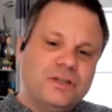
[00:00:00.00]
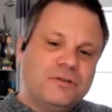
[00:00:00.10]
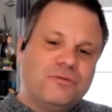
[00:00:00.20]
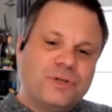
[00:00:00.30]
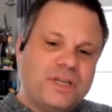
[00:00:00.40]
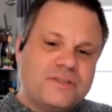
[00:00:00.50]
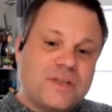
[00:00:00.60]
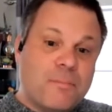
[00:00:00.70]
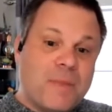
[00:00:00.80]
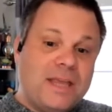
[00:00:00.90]
for
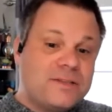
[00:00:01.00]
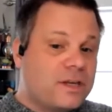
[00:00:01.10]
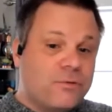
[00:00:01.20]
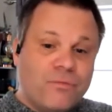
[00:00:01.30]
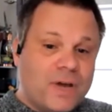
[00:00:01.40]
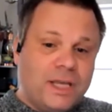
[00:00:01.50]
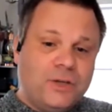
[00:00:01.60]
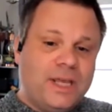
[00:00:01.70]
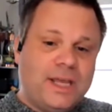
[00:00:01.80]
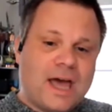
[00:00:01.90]
these amazing and very
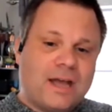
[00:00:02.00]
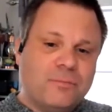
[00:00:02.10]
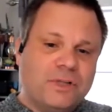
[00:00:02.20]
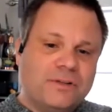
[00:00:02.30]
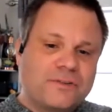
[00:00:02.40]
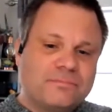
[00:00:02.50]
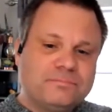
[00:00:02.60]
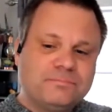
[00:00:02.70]
unique animals?